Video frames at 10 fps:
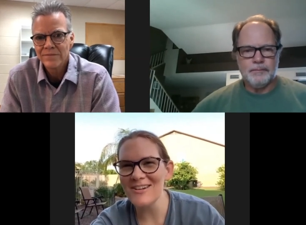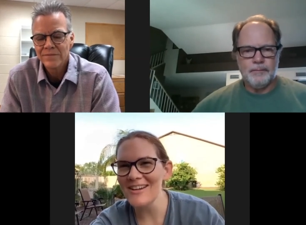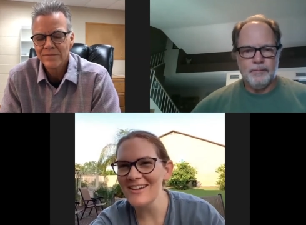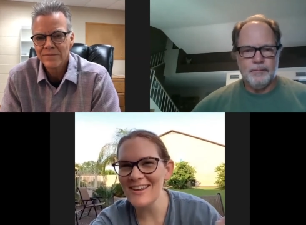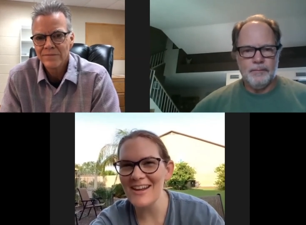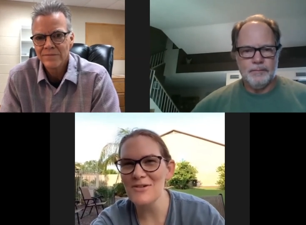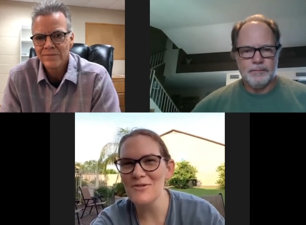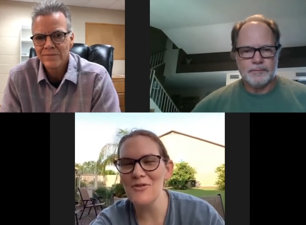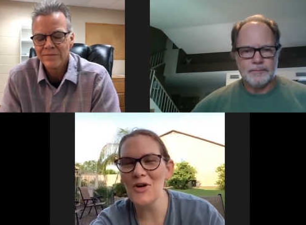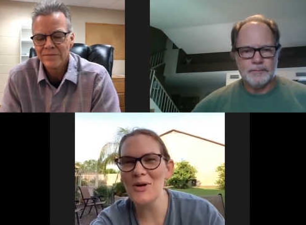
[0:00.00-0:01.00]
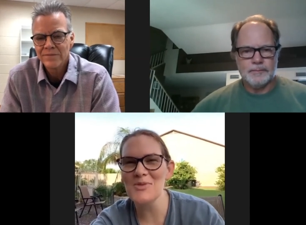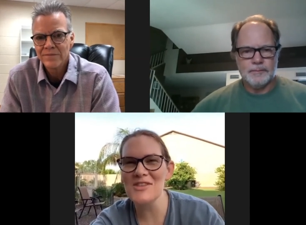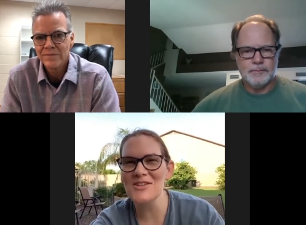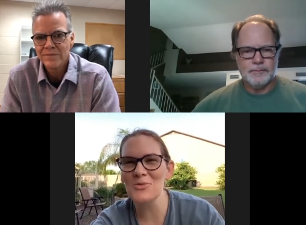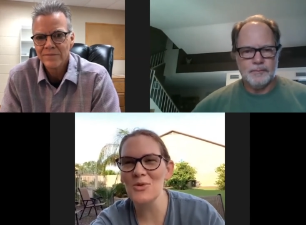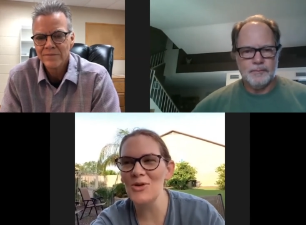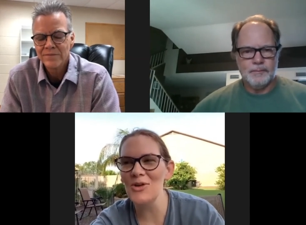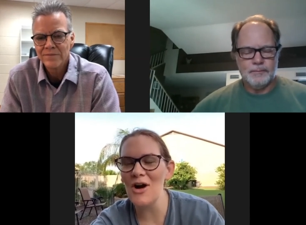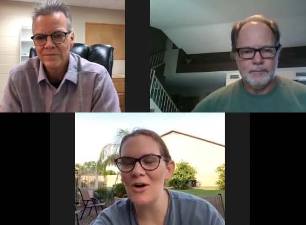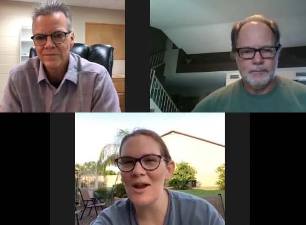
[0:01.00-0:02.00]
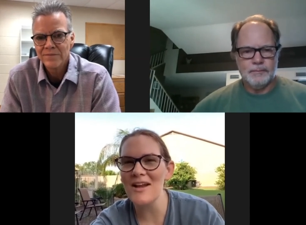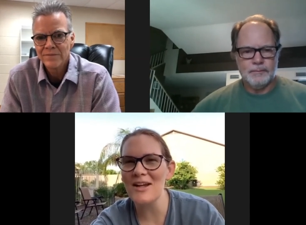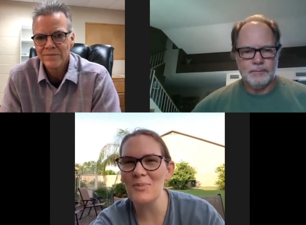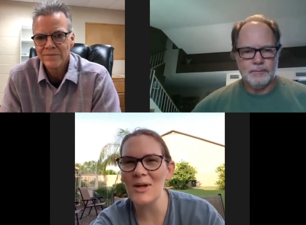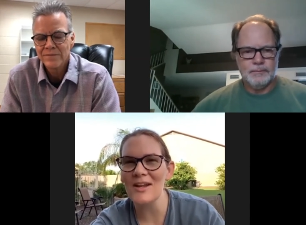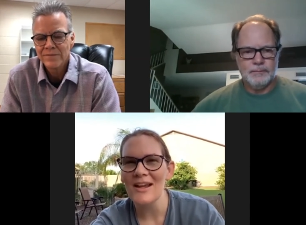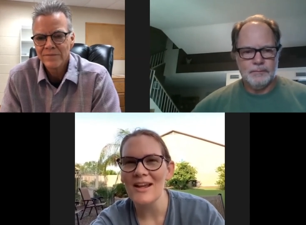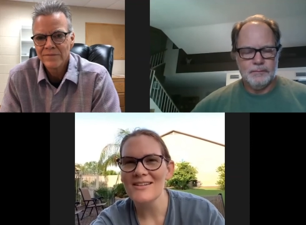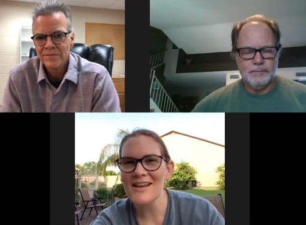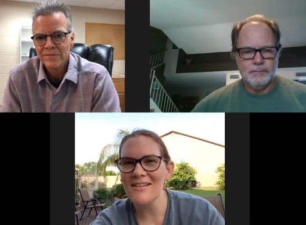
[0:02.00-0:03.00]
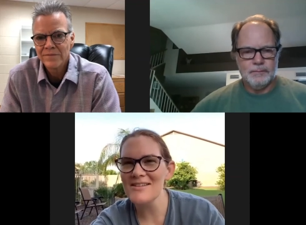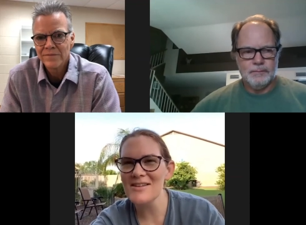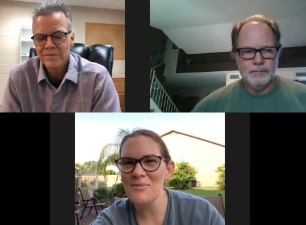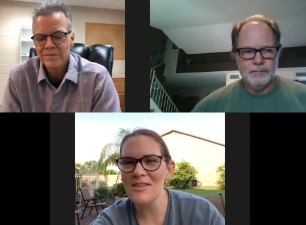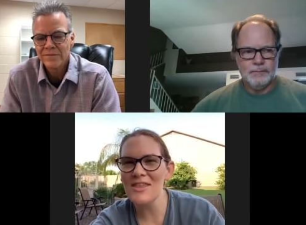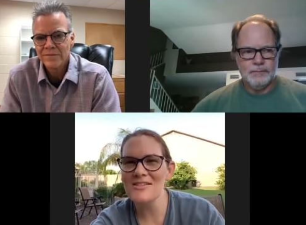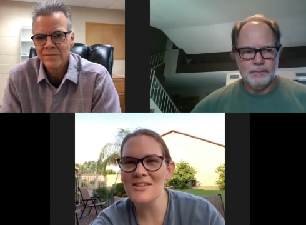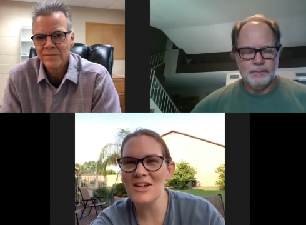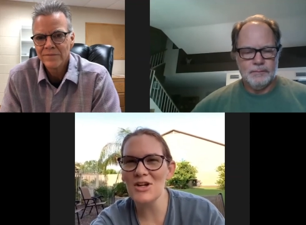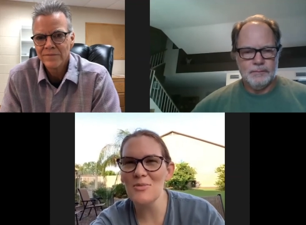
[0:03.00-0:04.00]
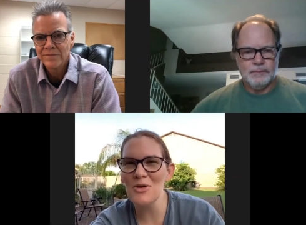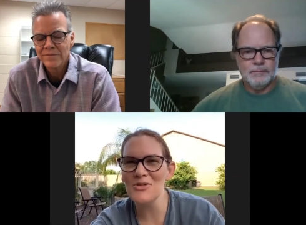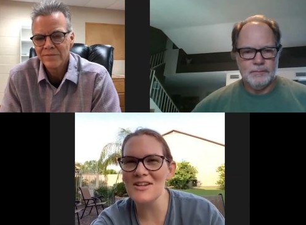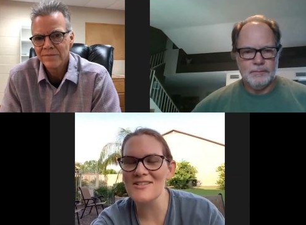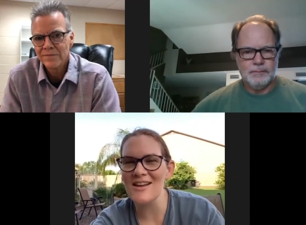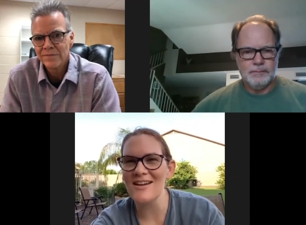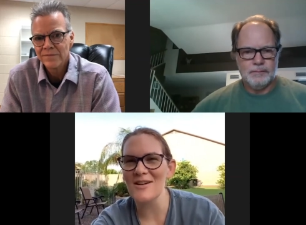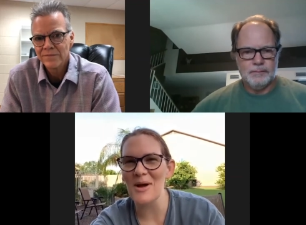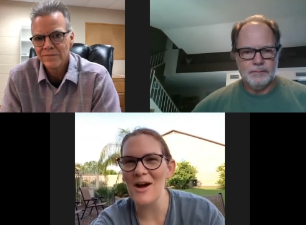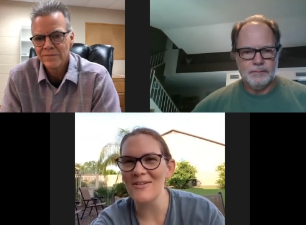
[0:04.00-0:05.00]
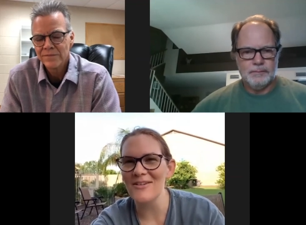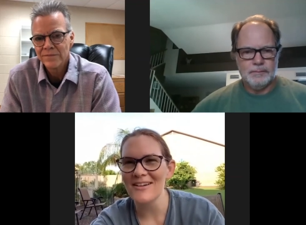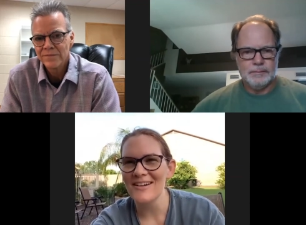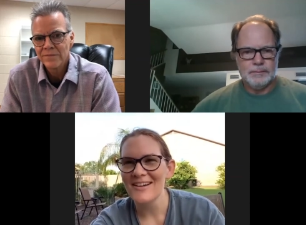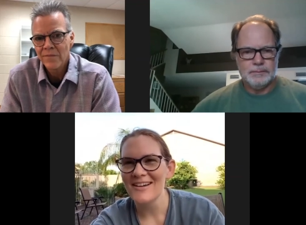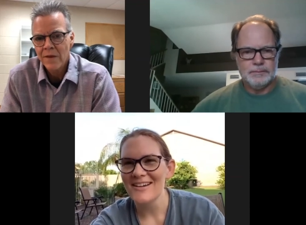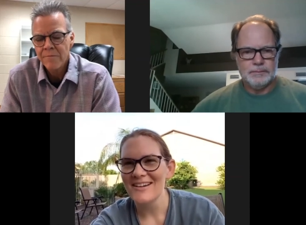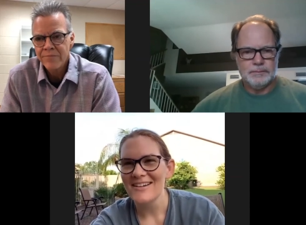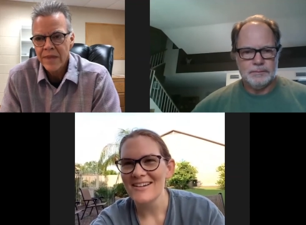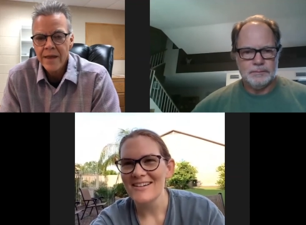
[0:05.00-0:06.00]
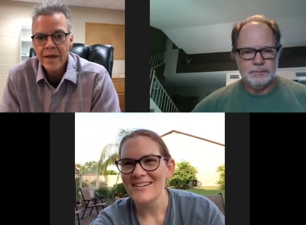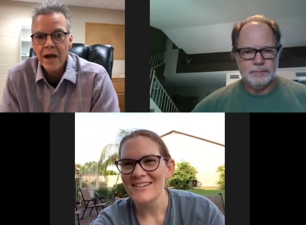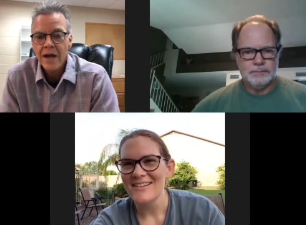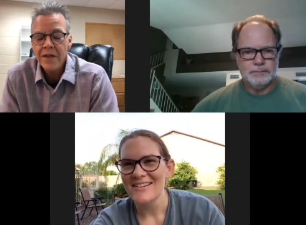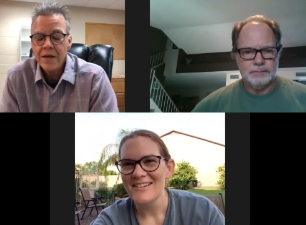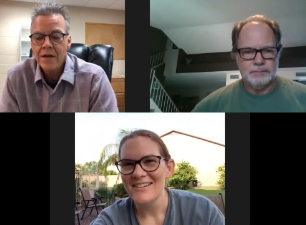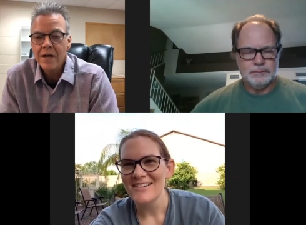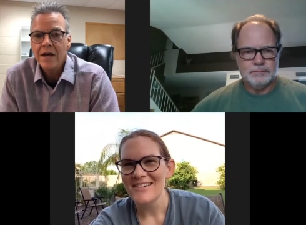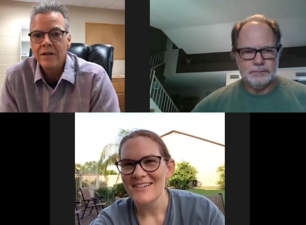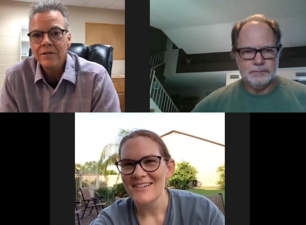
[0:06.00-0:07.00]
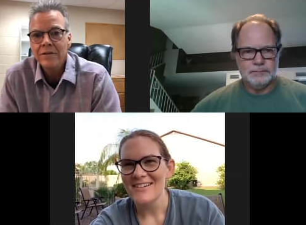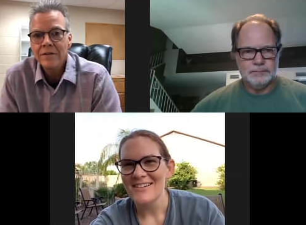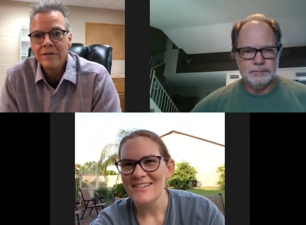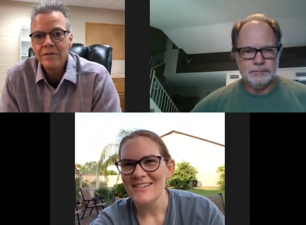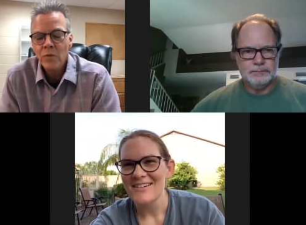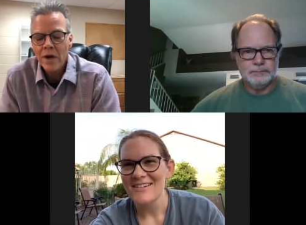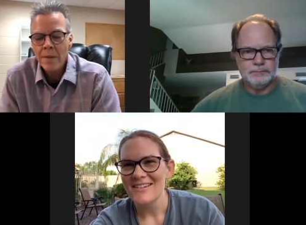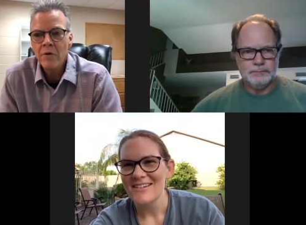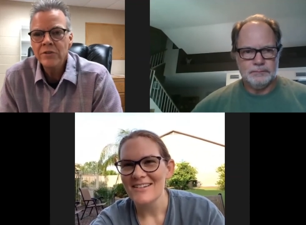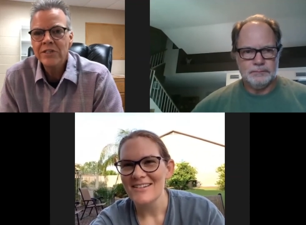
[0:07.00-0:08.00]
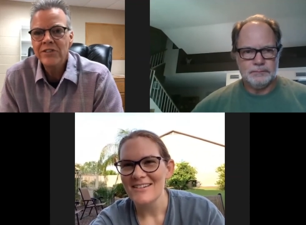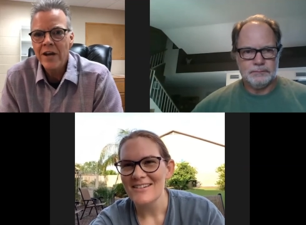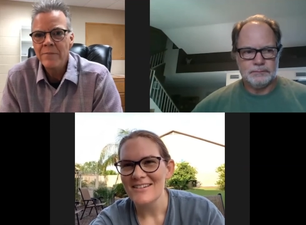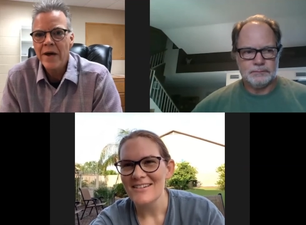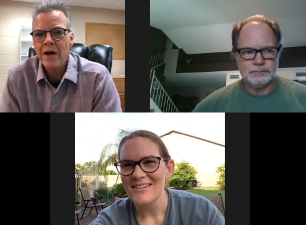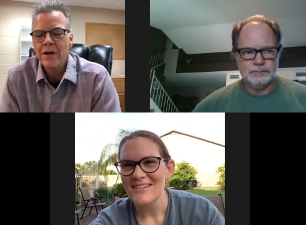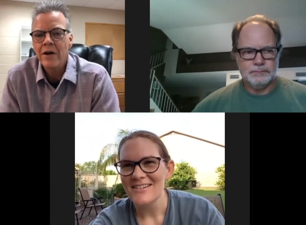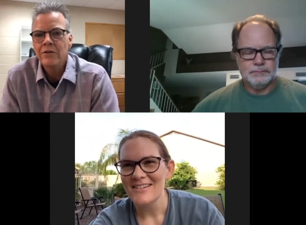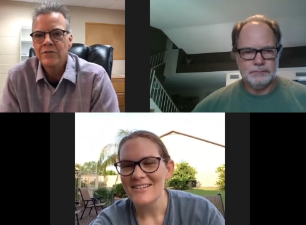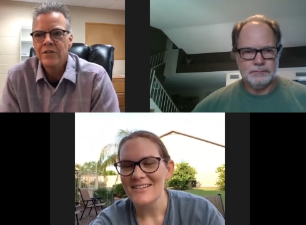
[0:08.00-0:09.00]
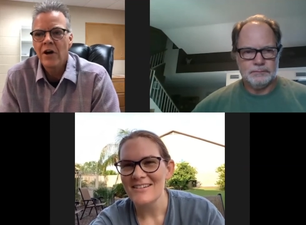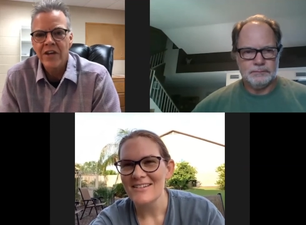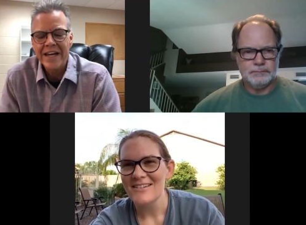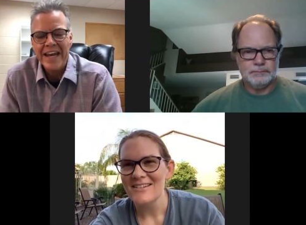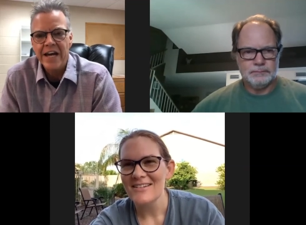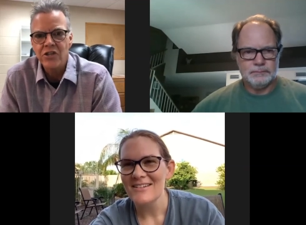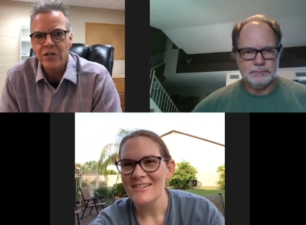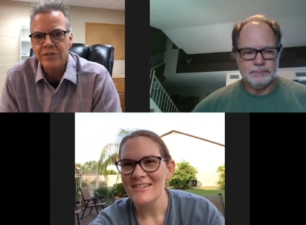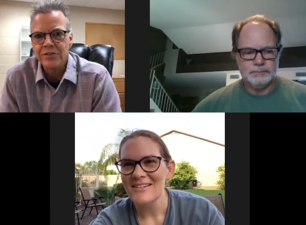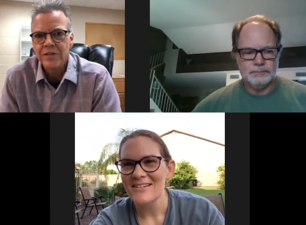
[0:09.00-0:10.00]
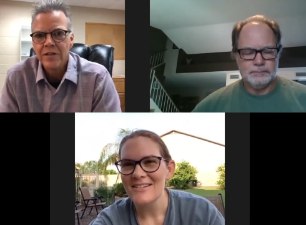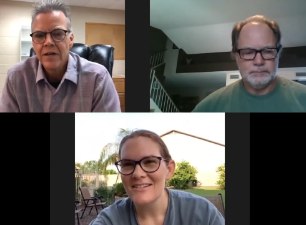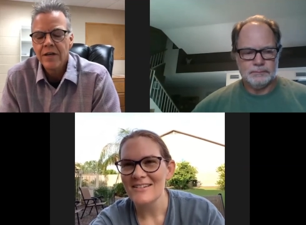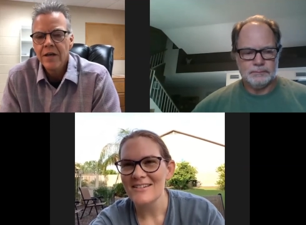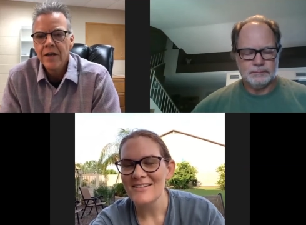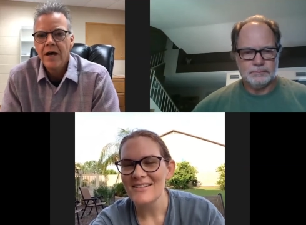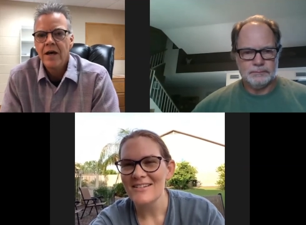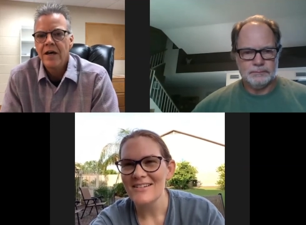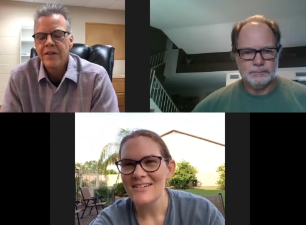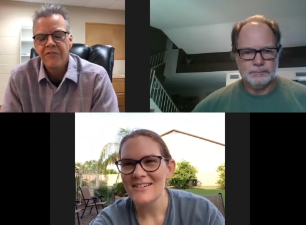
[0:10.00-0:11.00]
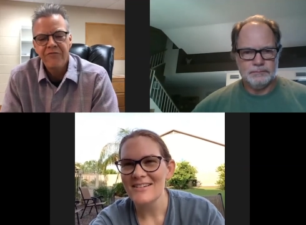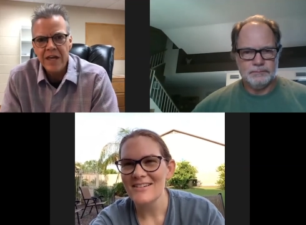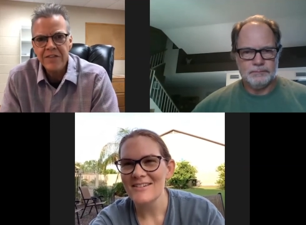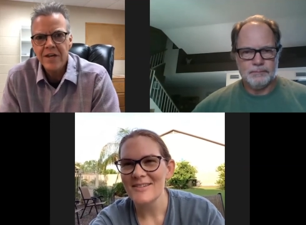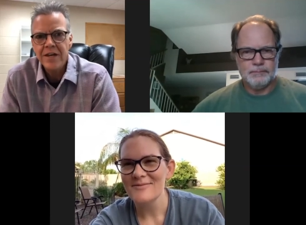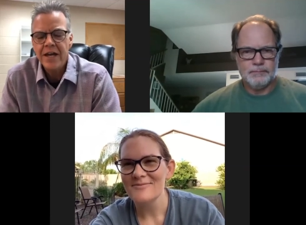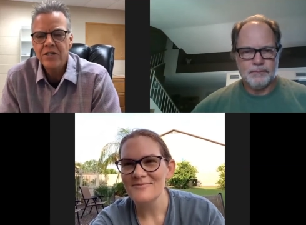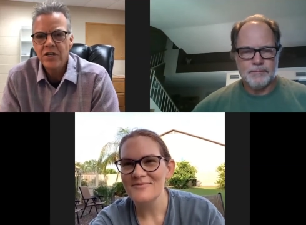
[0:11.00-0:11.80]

Speaker 1: that informs this role already. But tell us some of the things that you're most excited about.
Speaker 2: I think uh, what I'm most excited about are are the connections, uh, the faith connections, the